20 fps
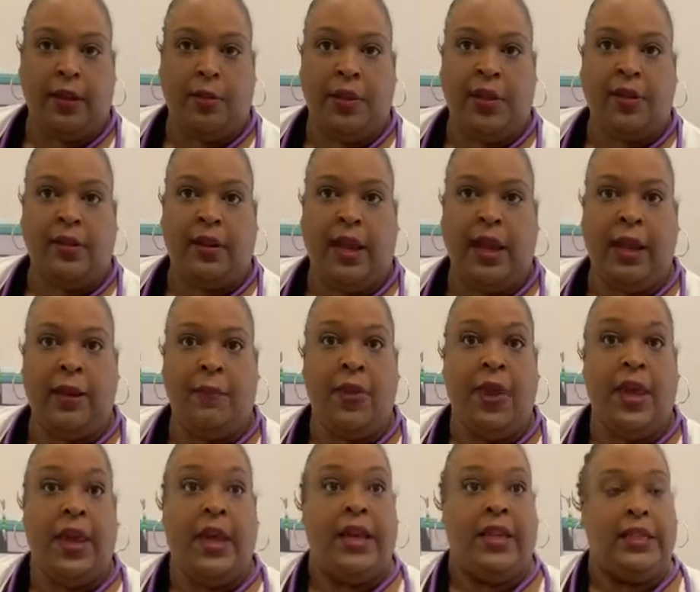exam,
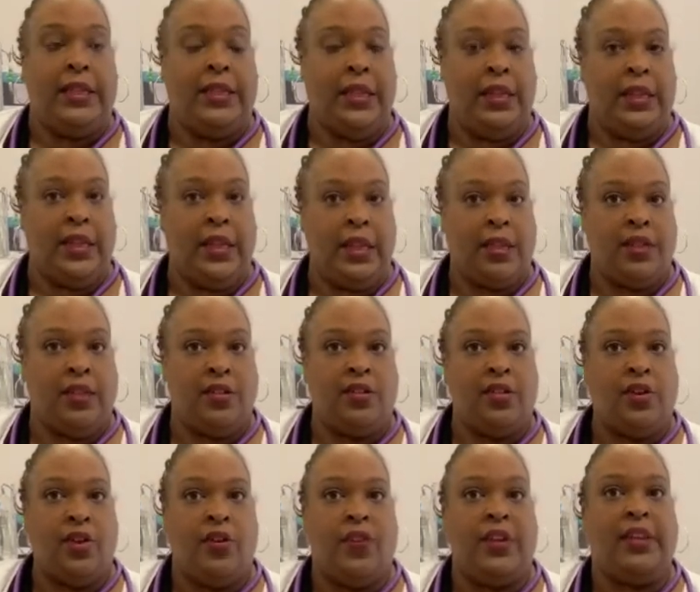looking at the
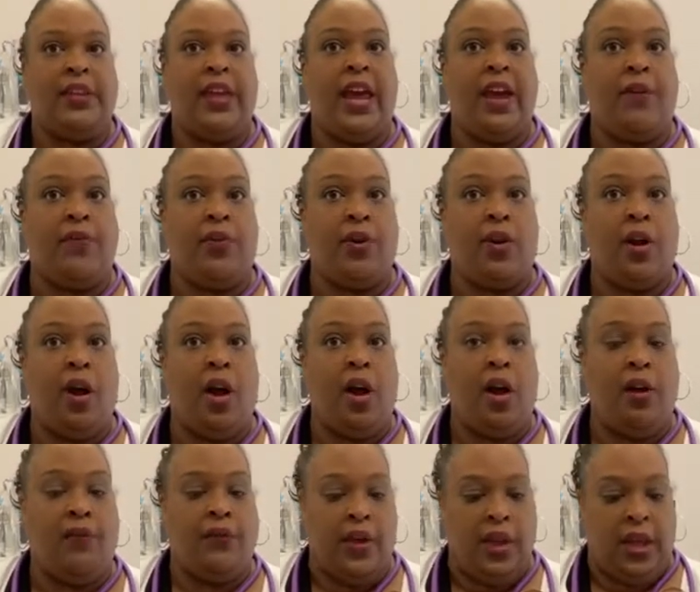cervix, have her
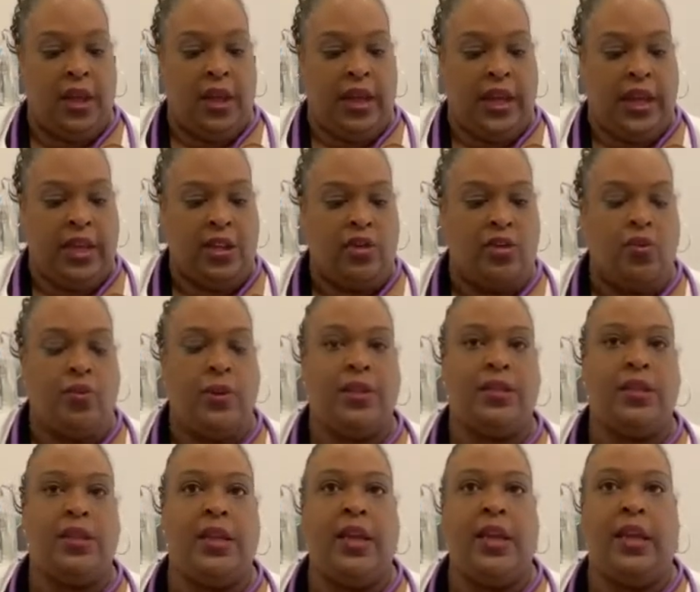cough, and do we
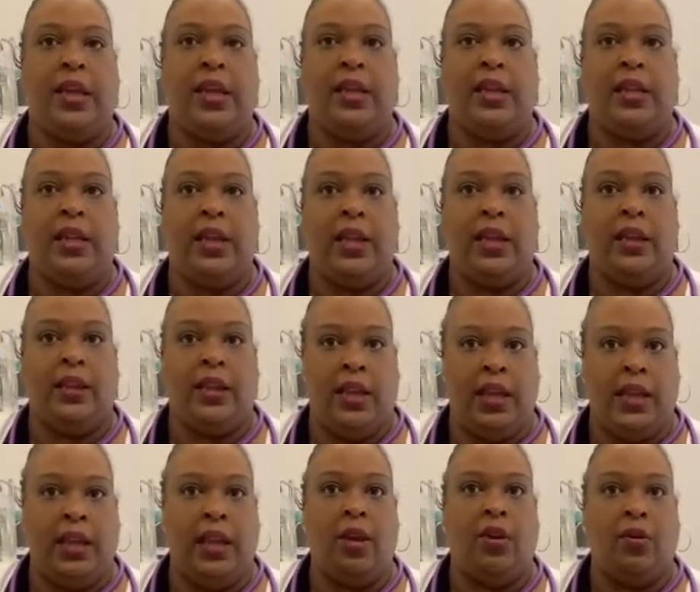see any
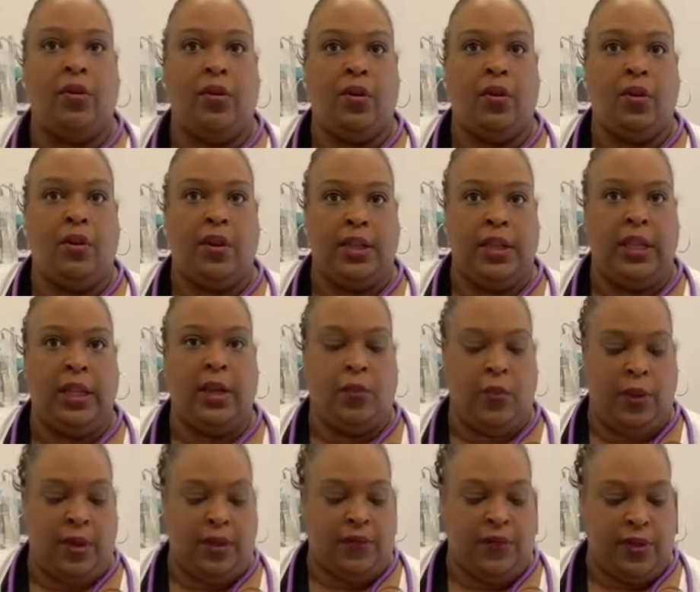leaking or
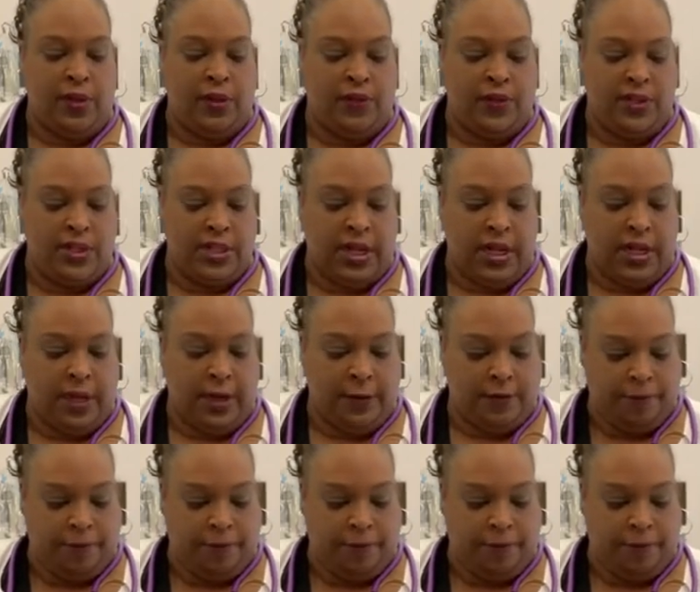liquid from the vagina.